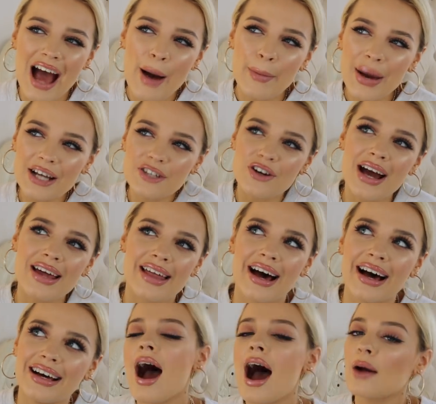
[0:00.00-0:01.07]
I might try
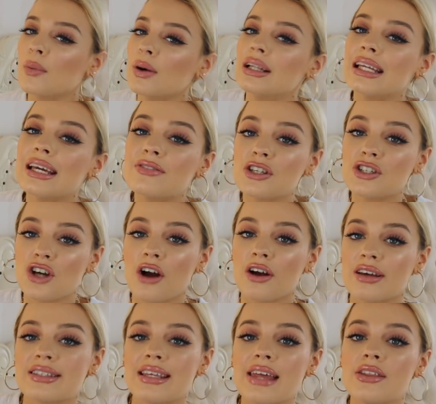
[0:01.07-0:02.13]
that. I will leave the
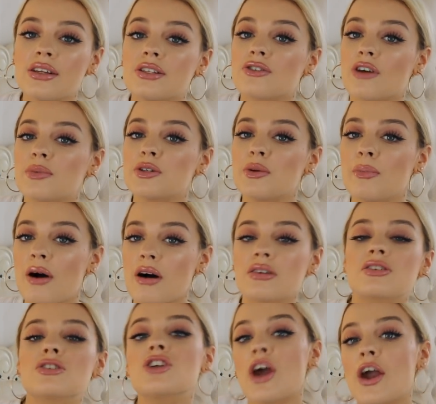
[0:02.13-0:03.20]
joggers in the description
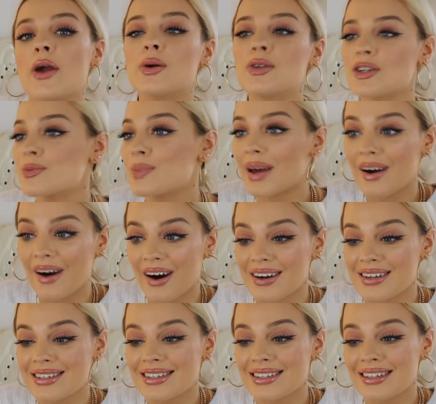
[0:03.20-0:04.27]
box too, just
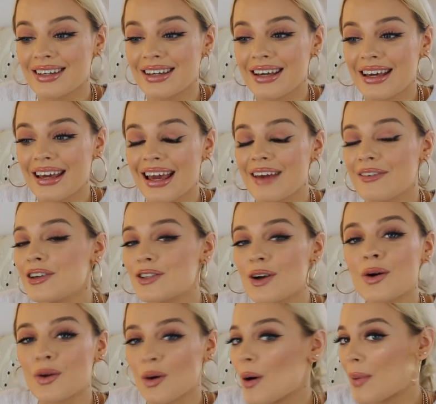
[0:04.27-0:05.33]
because if you
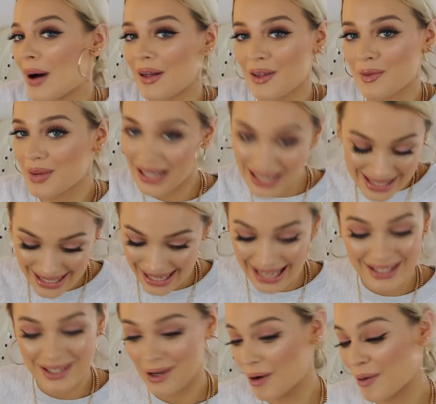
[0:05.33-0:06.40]
don't know about them, you need to
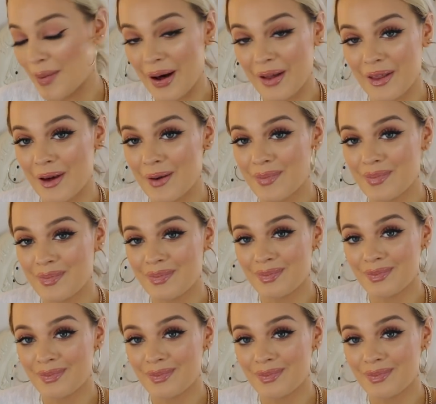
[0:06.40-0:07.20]
get to know about them.